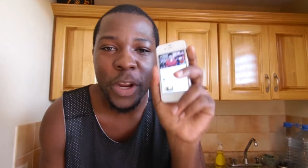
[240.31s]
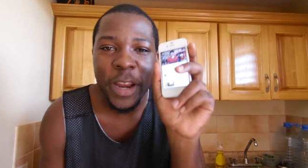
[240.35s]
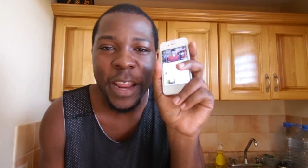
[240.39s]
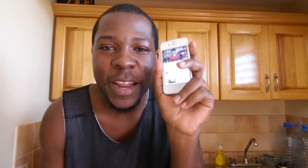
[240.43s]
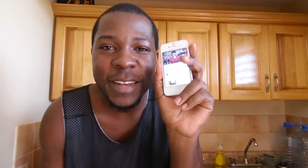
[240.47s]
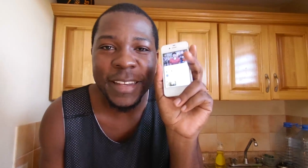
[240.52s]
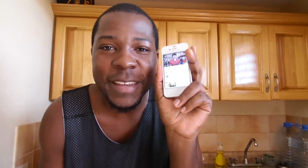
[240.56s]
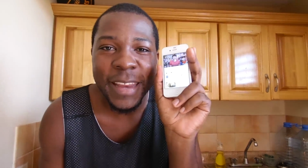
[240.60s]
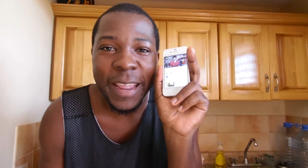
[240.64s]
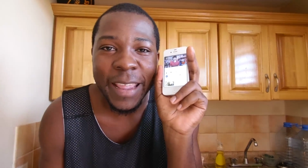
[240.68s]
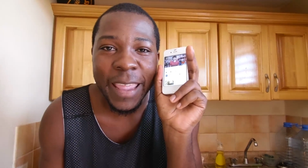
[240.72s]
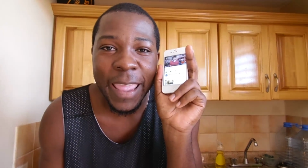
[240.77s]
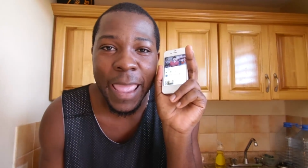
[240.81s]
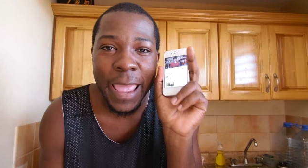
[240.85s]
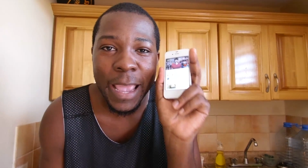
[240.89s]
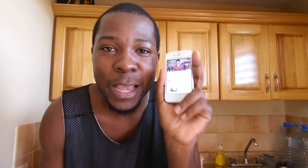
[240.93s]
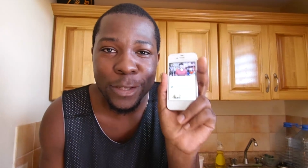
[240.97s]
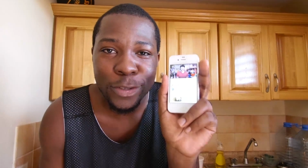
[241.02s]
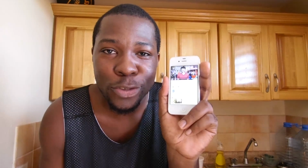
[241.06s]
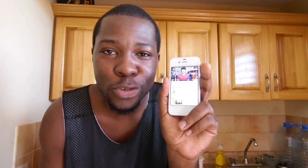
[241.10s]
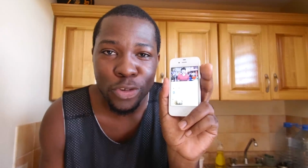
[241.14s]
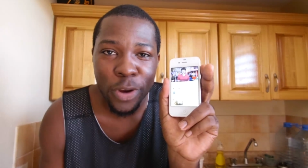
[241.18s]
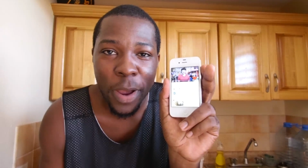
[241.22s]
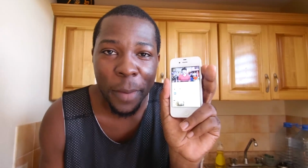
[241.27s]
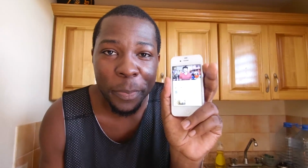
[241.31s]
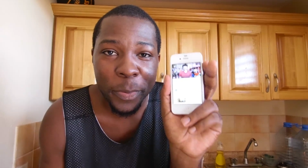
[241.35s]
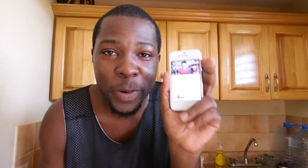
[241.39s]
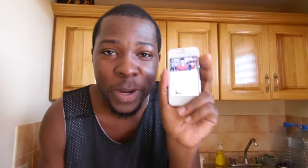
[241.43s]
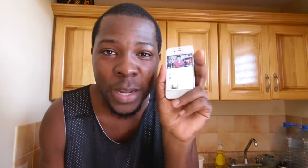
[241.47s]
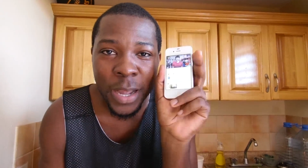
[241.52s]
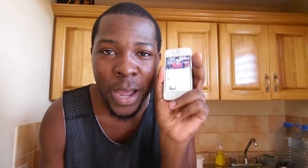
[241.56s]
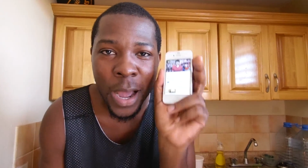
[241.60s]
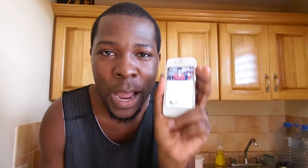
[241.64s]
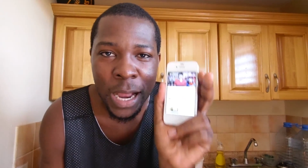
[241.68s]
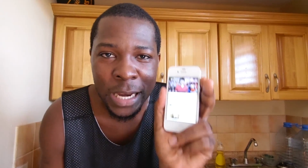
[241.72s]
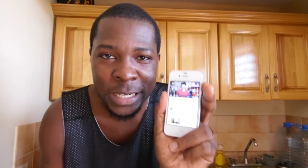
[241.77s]
then take extra
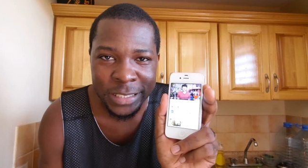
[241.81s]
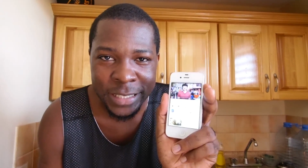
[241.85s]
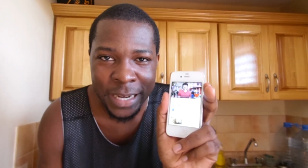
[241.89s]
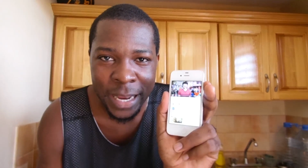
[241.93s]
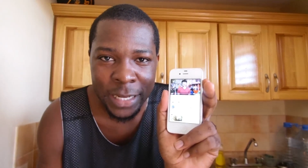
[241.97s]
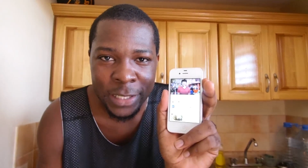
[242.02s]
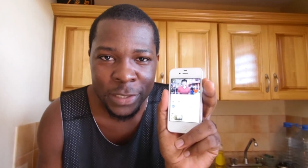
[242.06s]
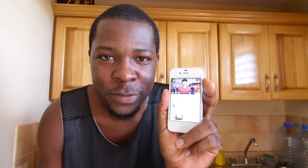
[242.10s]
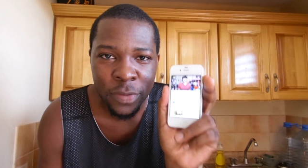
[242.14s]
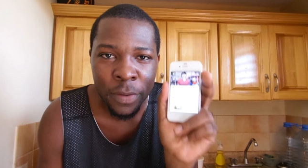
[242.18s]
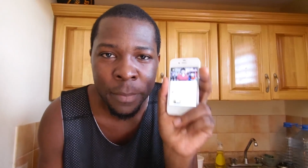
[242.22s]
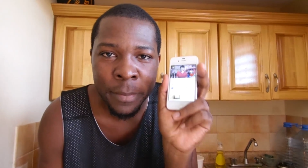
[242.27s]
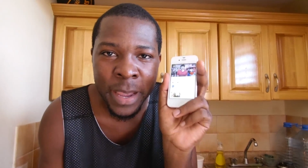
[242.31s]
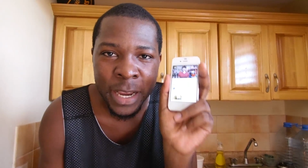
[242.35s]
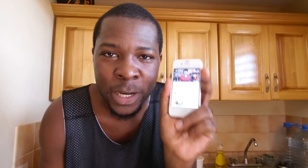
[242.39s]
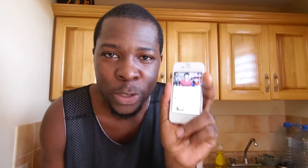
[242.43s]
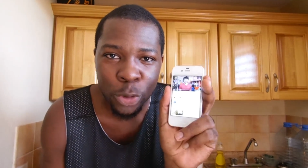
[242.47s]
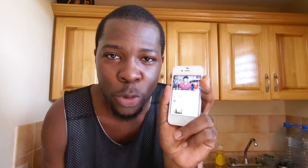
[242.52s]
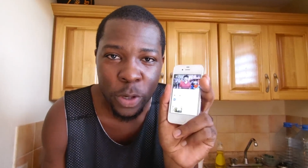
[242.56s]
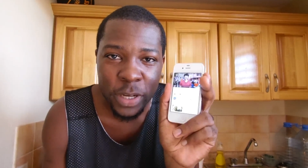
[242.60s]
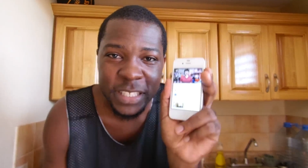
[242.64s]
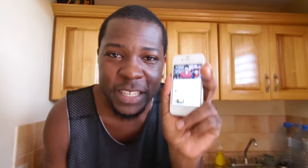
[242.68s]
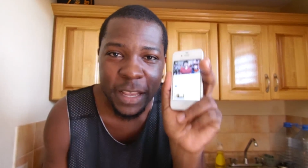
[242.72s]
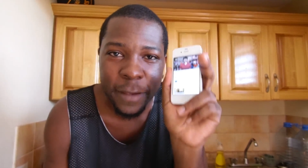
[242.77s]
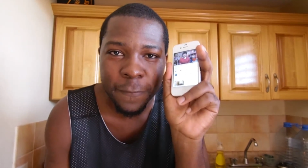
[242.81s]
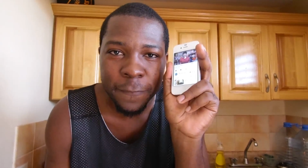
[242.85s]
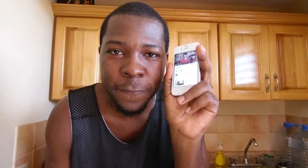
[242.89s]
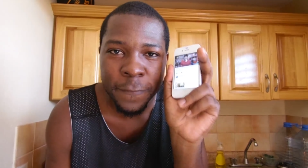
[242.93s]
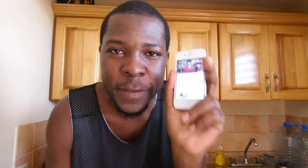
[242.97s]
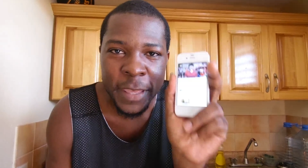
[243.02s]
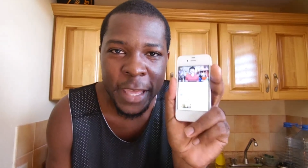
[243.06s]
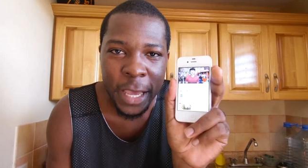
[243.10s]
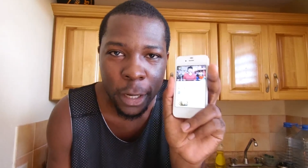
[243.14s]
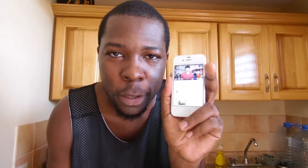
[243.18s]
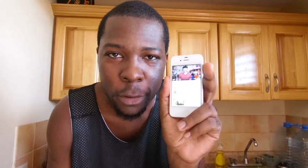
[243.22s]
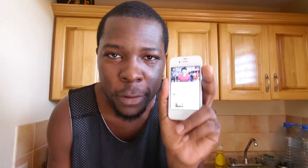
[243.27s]
precautions to make sure say
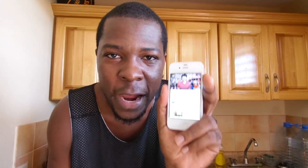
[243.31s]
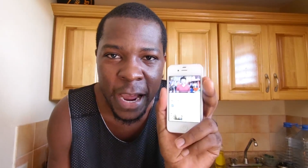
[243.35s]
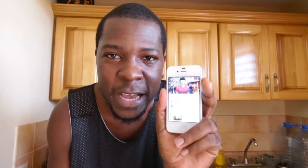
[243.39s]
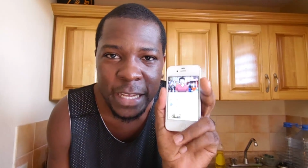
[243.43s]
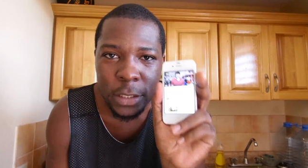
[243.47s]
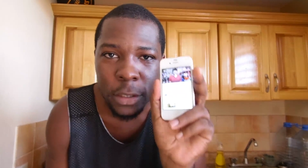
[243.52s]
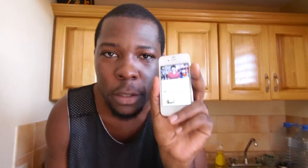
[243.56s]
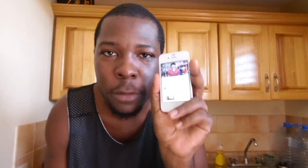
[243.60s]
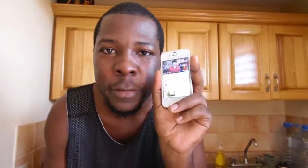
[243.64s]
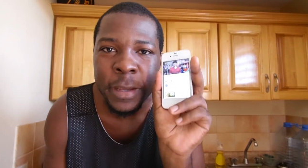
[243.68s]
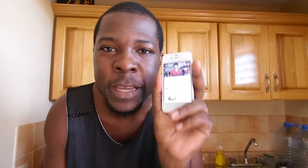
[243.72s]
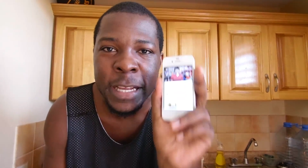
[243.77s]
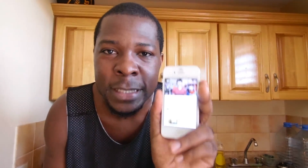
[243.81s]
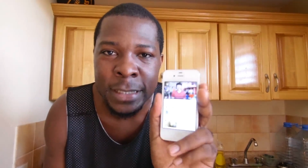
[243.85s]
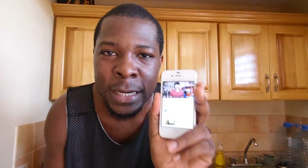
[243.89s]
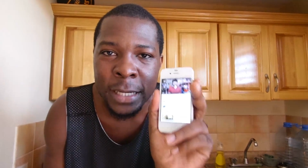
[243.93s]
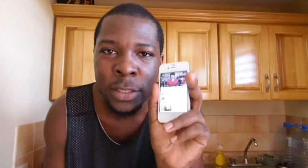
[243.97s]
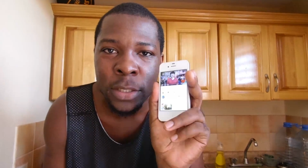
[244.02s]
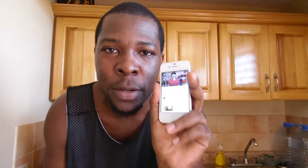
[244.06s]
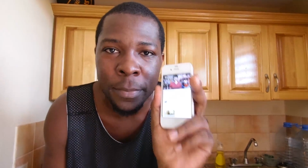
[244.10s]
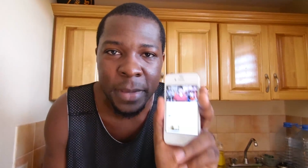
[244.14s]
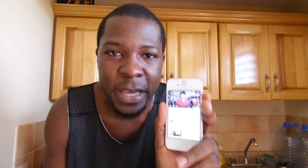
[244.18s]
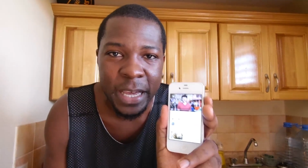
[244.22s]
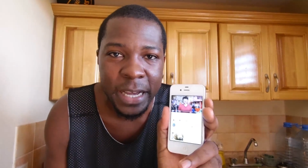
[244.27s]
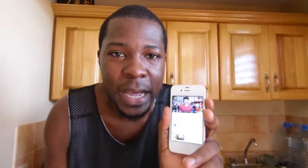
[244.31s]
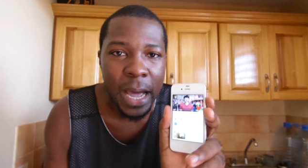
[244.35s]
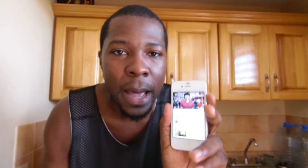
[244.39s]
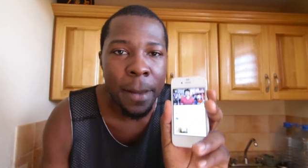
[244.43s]
fake rice not reach at Jamaica.